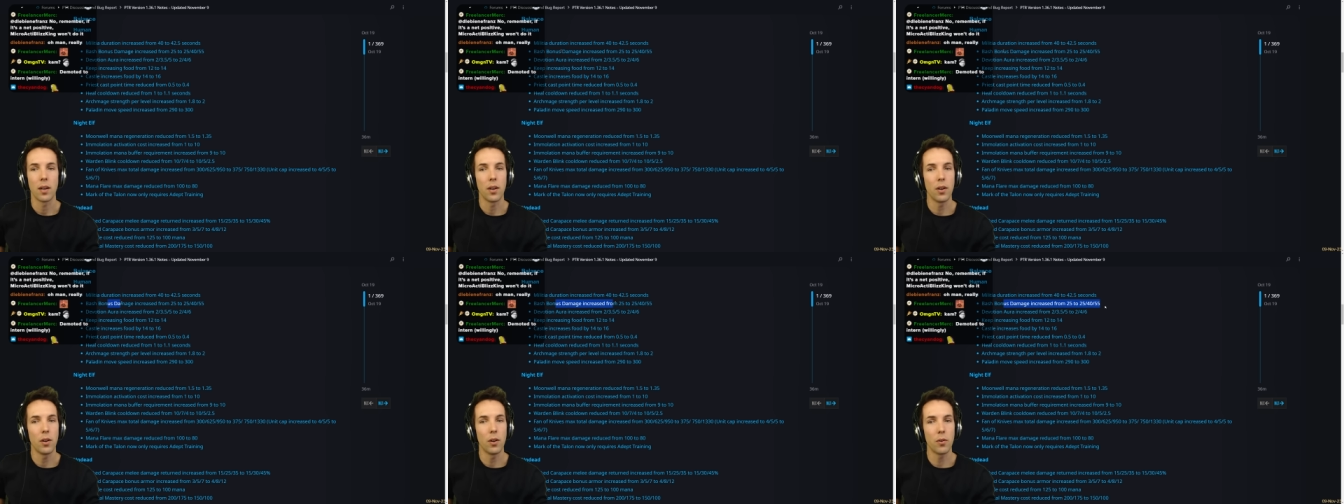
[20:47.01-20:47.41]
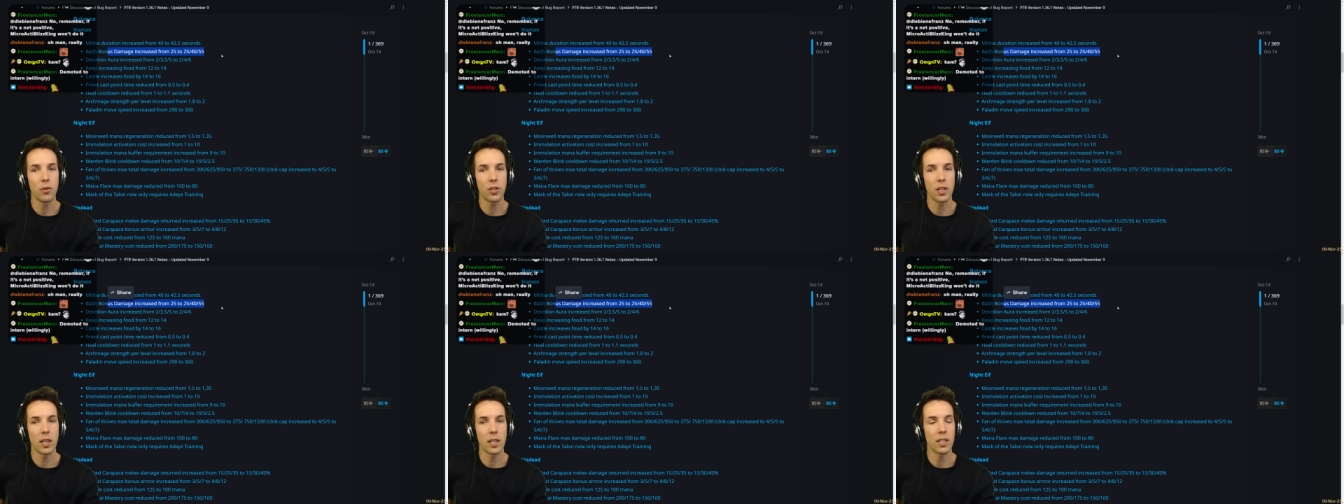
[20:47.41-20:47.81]
No
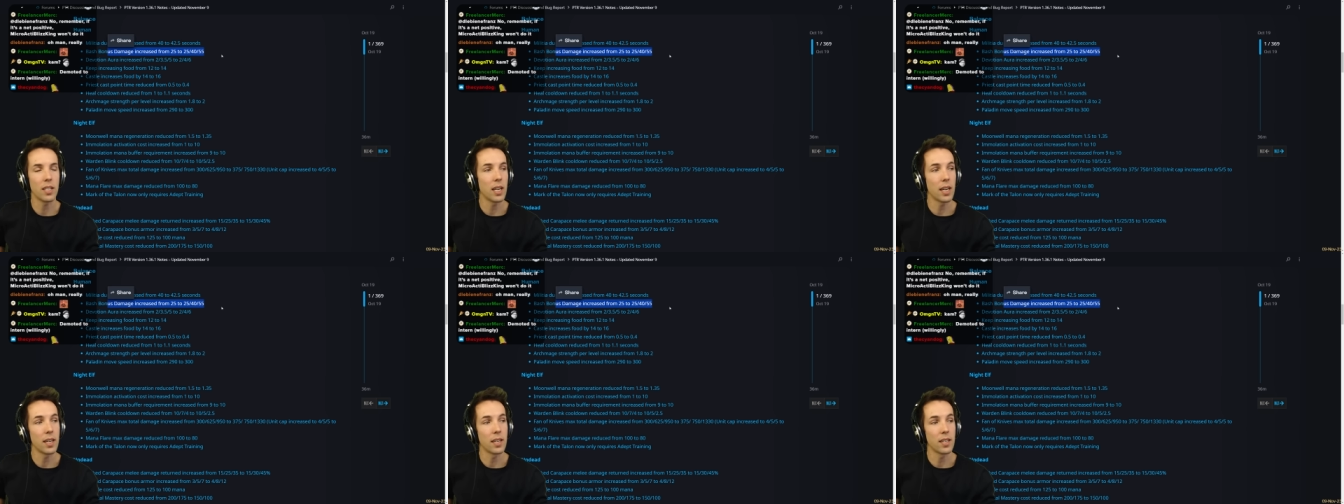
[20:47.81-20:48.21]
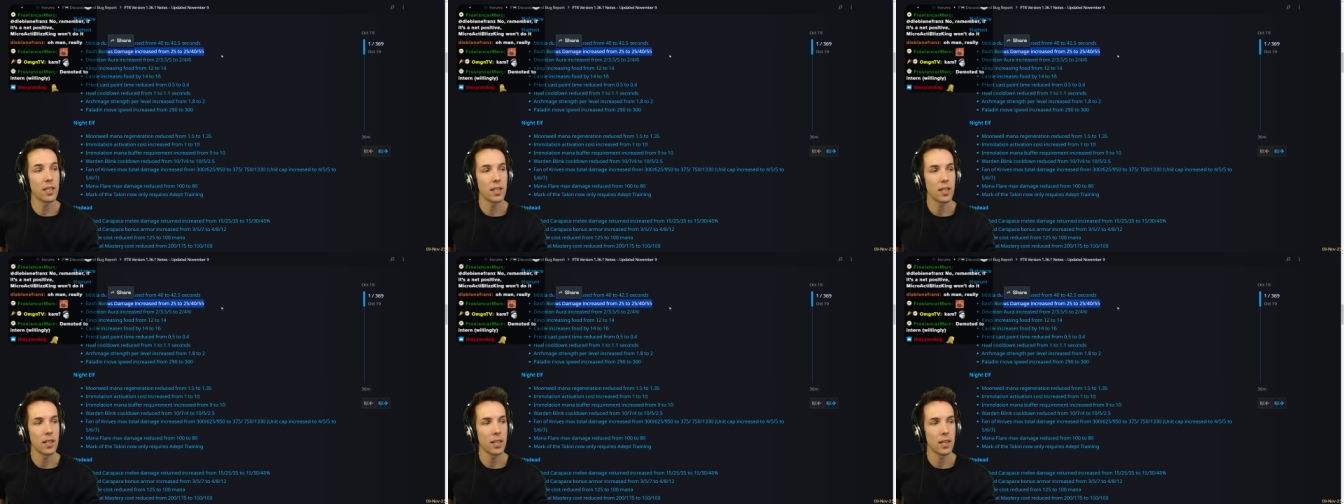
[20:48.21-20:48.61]
stun
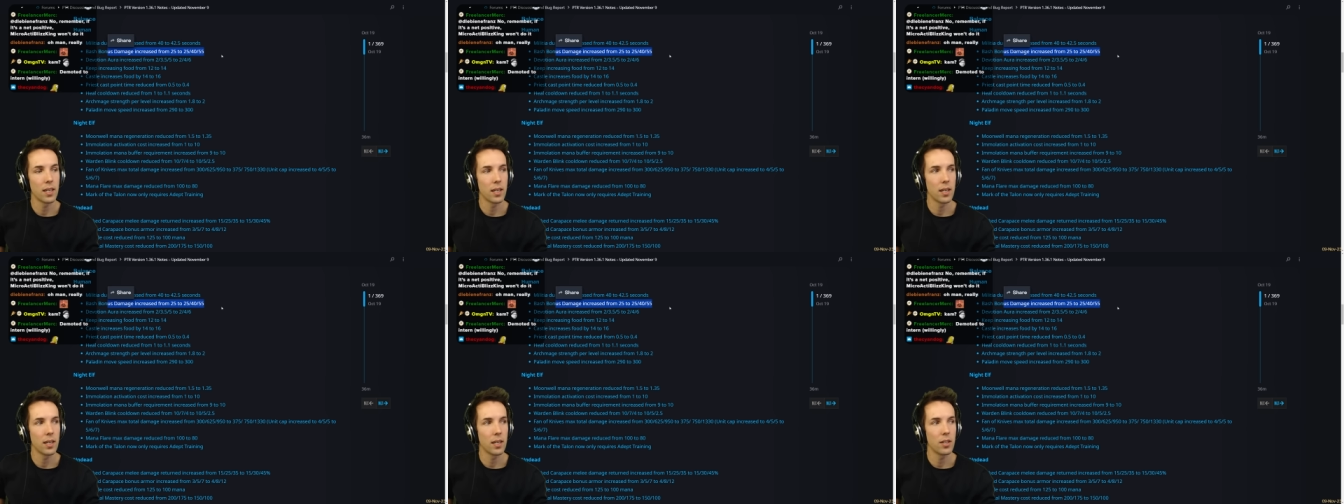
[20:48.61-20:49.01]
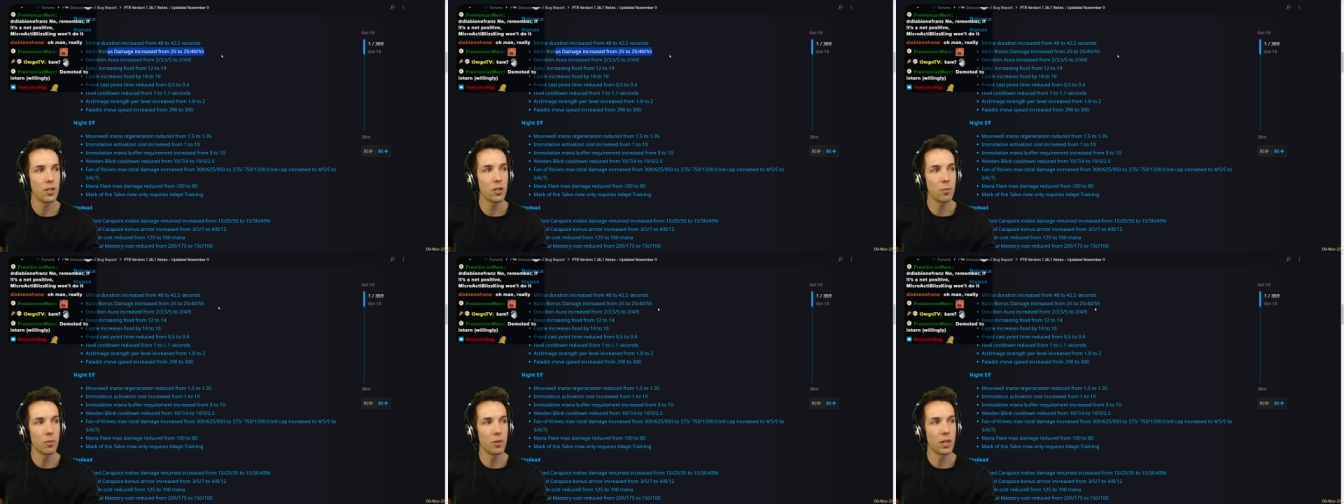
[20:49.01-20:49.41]
change,
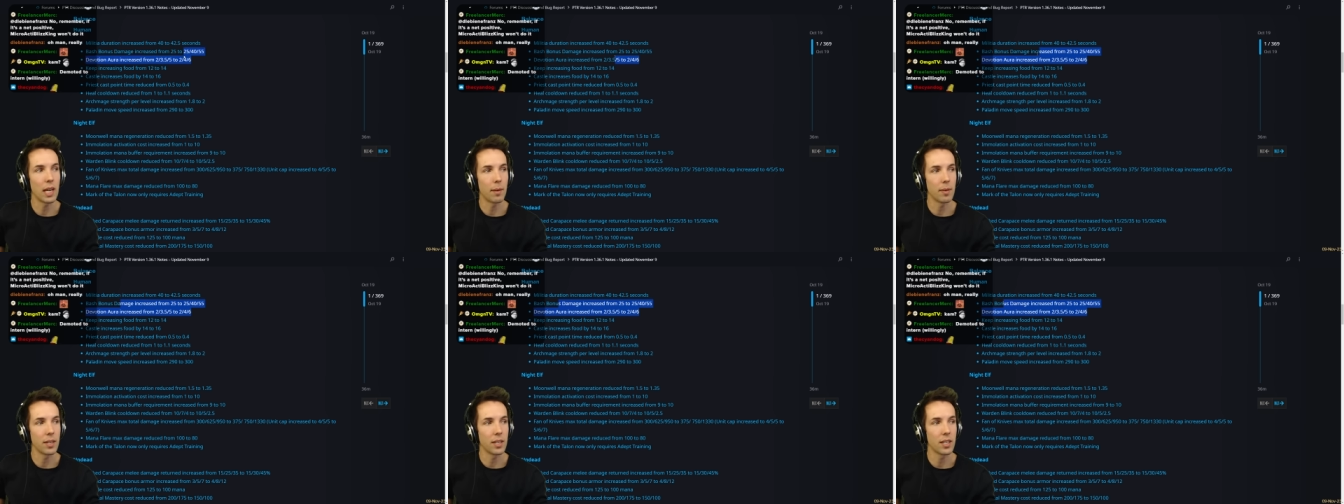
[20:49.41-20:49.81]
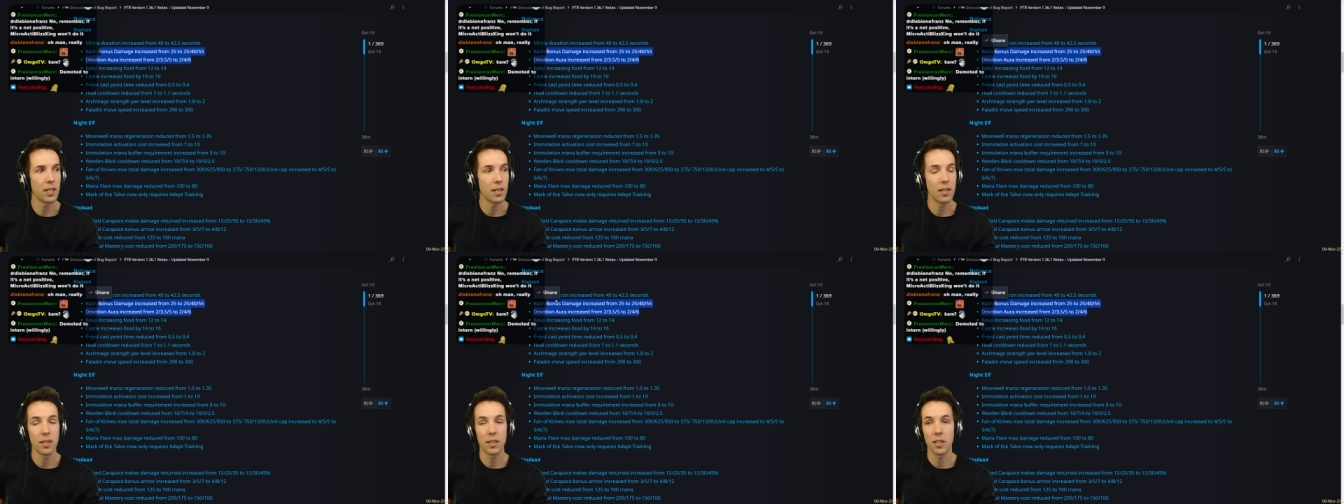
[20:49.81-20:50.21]
just more damage.
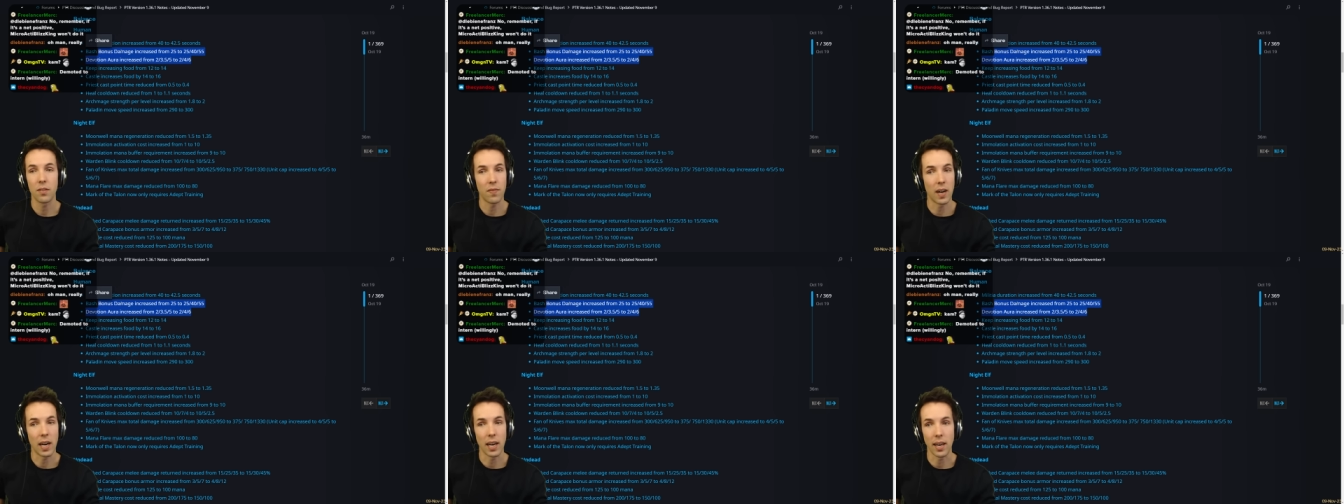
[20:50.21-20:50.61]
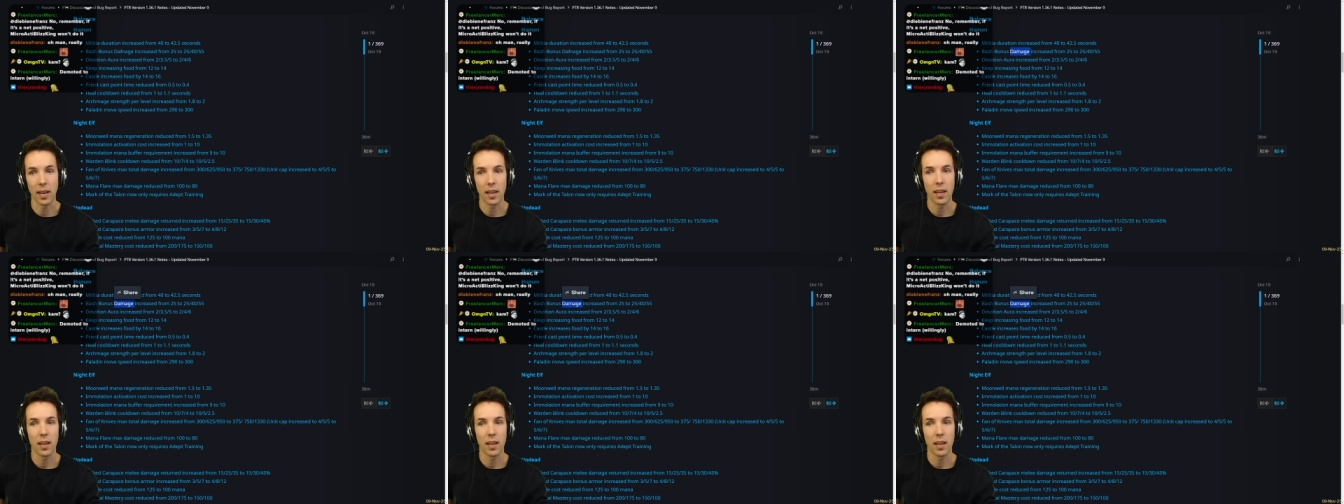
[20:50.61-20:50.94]
It's fine.